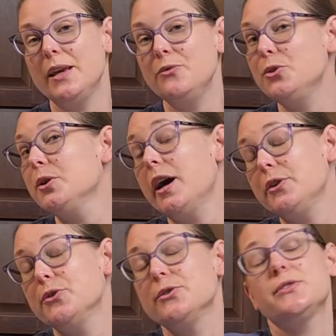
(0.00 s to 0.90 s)
If you
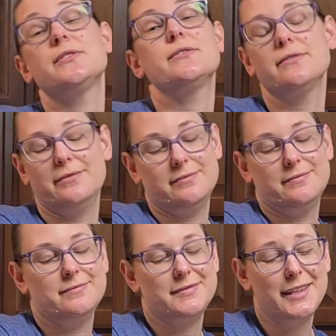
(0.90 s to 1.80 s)
got yours
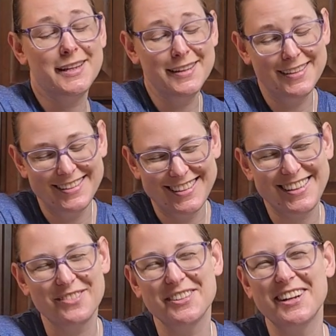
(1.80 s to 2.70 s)

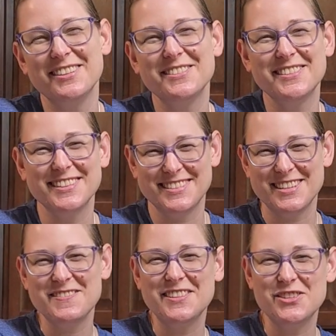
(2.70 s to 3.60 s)
covering all of the
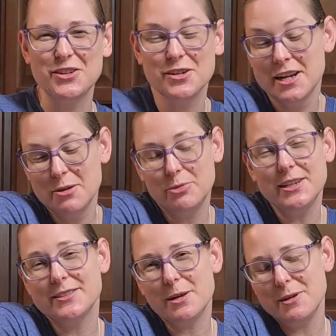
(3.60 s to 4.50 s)
cinnamon sugar,
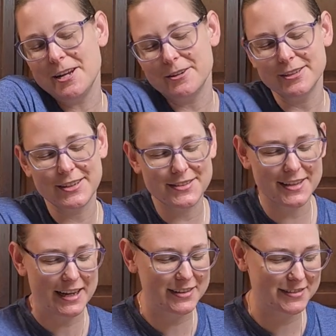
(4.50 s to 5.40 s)
please let me know, because
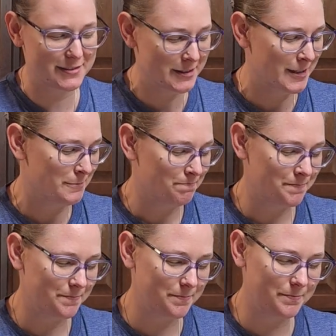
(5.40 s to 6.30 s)
I
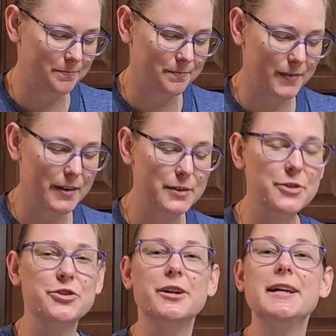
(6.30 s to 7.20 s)
don't,
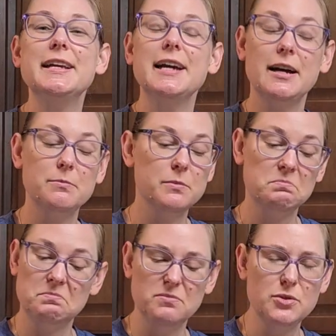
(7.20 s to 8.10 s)
not sure.
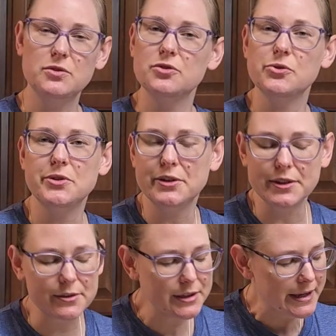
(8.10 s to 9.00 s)
This is totally good
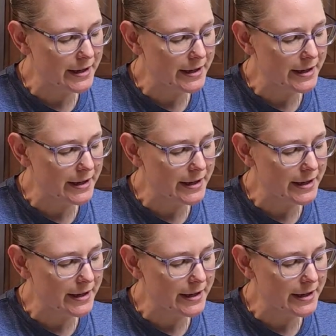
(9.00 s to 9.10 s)
enough.